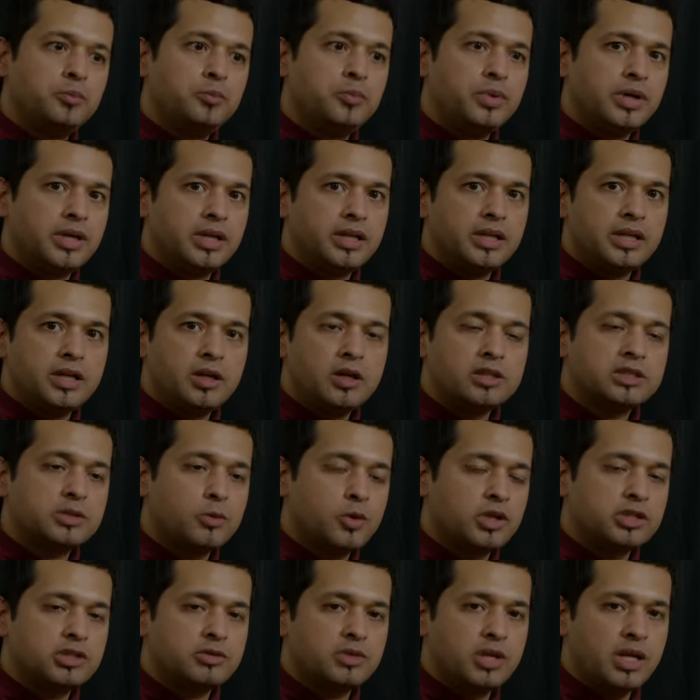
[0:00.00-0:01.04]
but it also
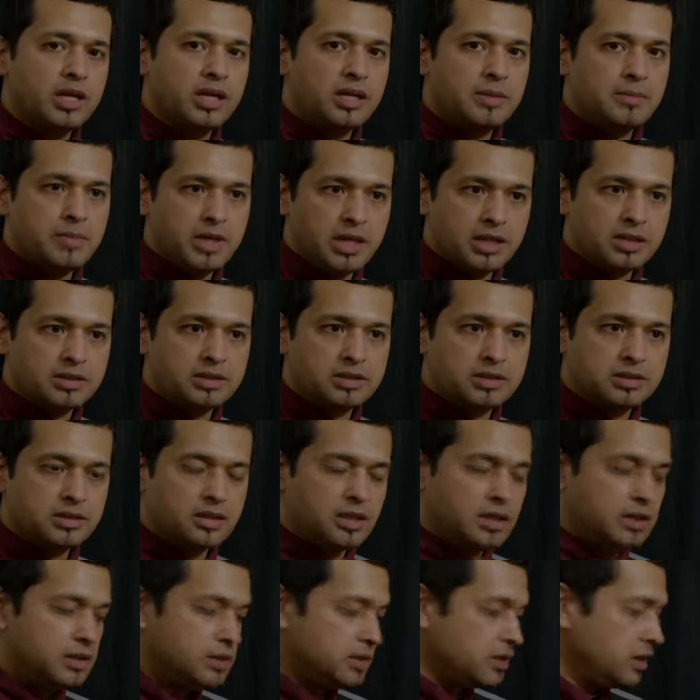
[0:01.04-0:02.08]
works great in a mix.
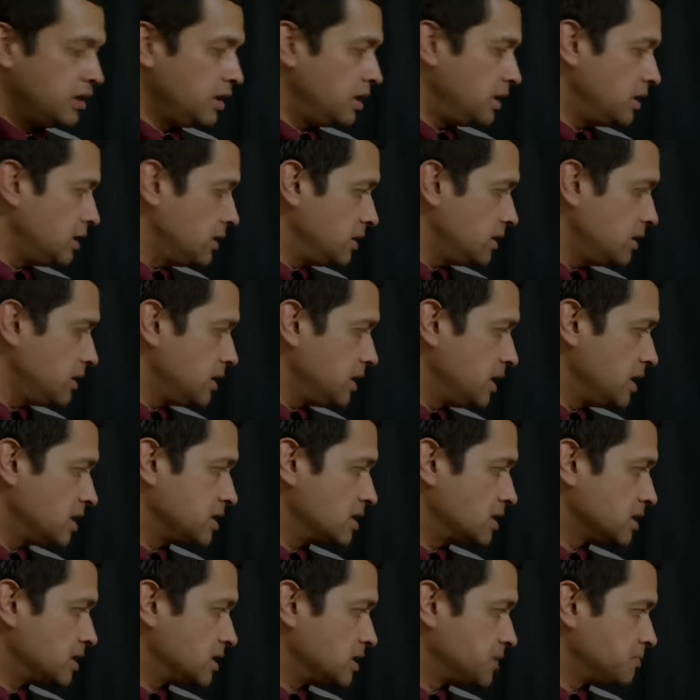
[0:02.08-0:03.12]

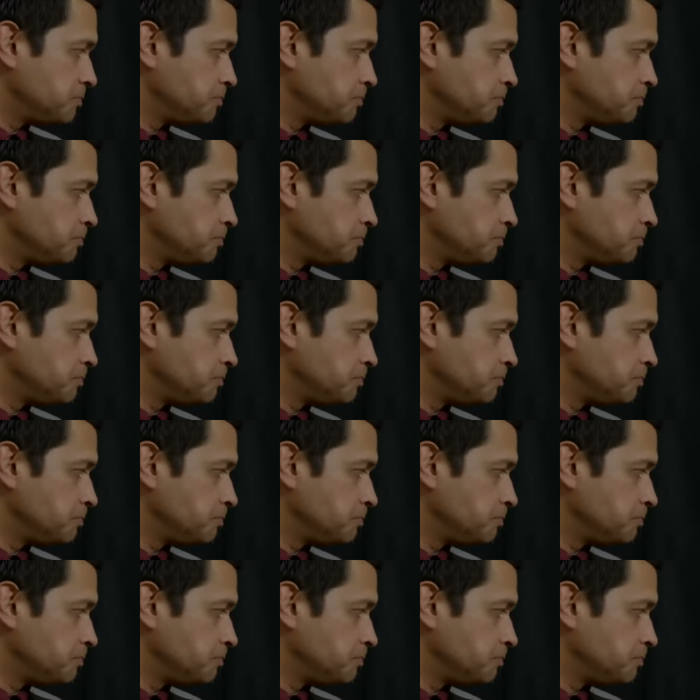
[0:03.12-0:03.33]
It's